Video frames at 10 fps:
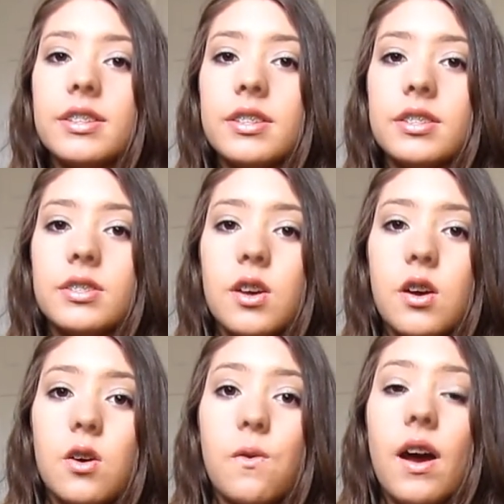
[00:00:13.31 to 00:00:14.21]

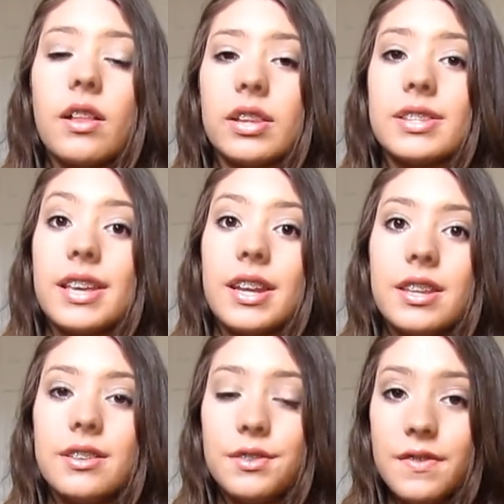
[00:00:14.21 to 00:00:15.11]
So let's get
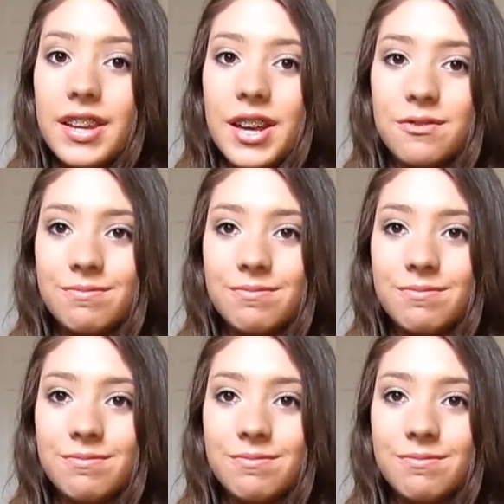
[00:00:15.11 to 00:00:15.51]
into the video.